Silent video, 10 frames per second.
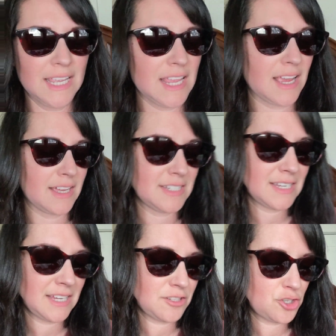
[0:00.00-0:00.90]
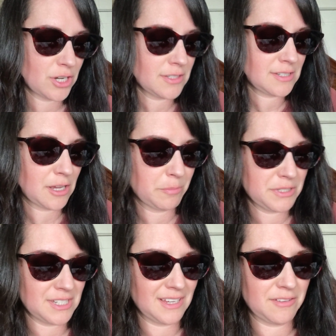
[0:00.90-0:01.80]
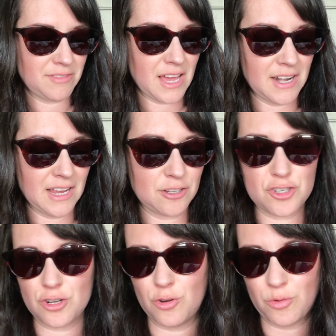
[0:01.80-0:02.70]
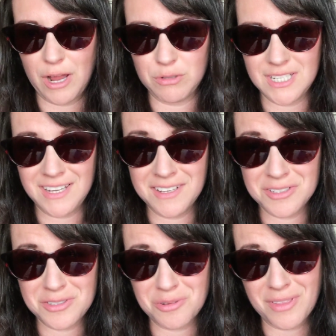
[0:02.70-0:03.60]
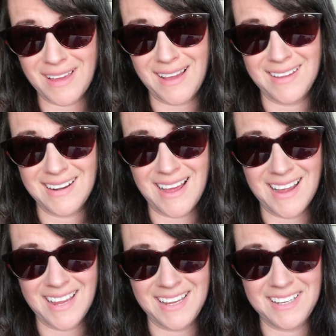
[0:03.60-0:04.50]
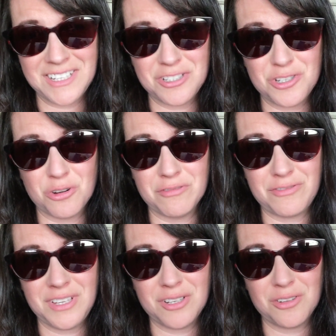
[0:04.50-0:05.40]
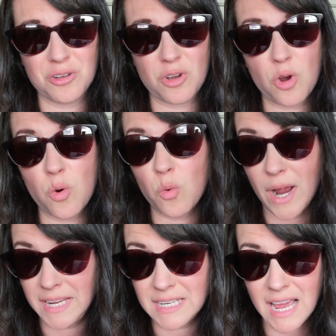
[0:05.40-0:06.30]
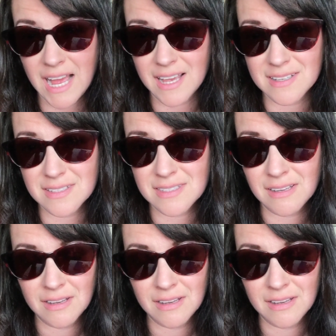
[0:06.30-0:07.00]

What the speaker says: And it just helps to give that extra grounding so that I don't feel quite as